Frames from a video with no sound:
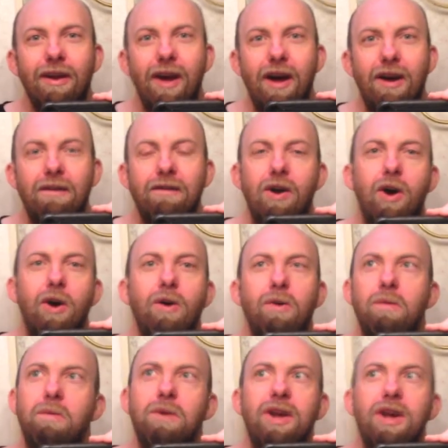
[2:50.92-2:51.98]
of,
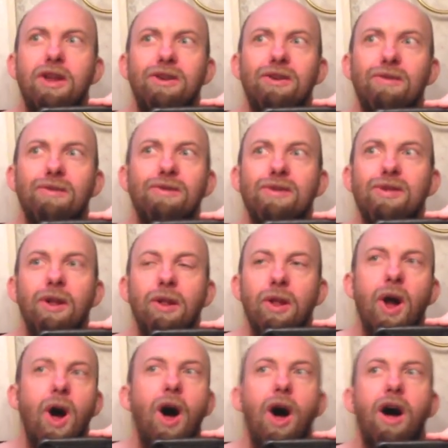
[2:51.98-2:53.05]
we can use the
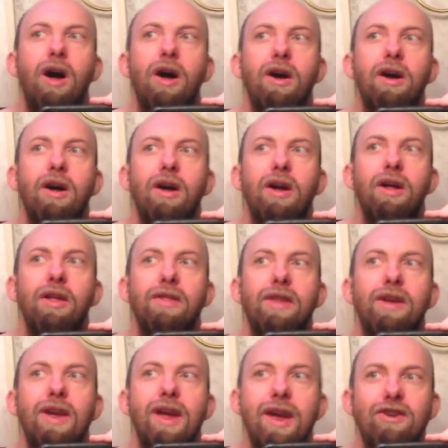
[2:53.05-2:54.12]
law,
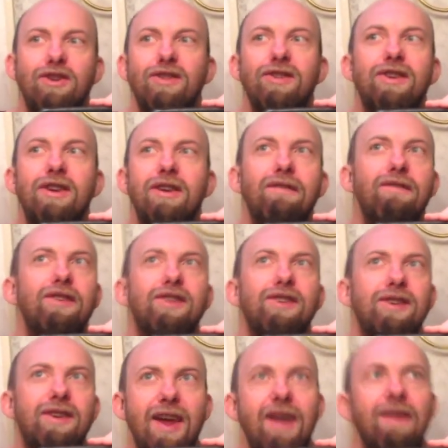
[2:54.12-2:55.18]
the agency of the
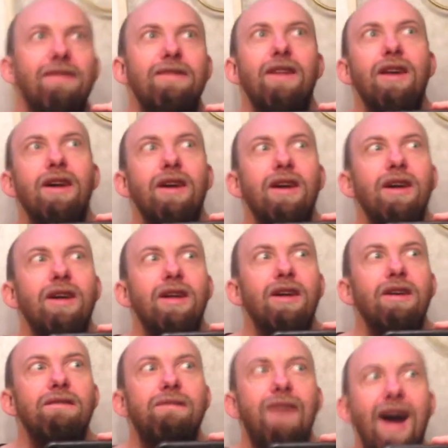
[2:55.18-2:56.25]
state,
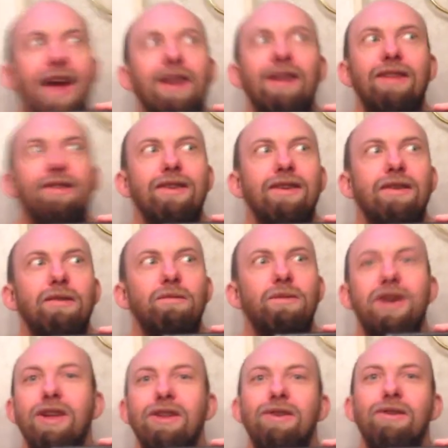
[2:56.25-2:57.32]
violence. We
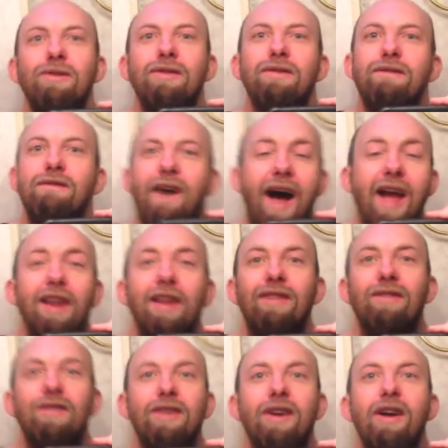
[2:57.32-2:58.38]
can use
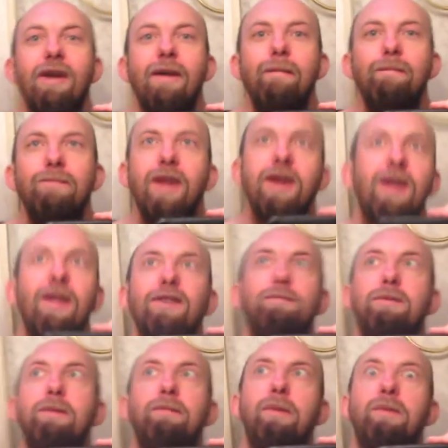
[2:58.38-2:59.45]
violence against
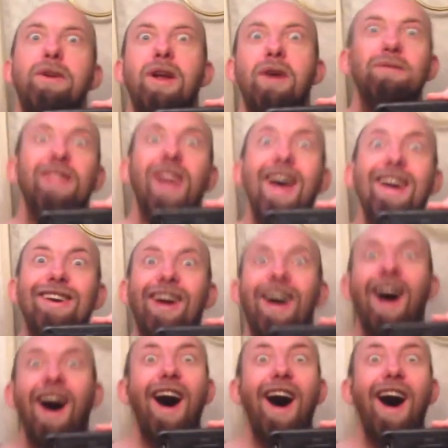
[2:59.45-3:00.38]
people we don't like.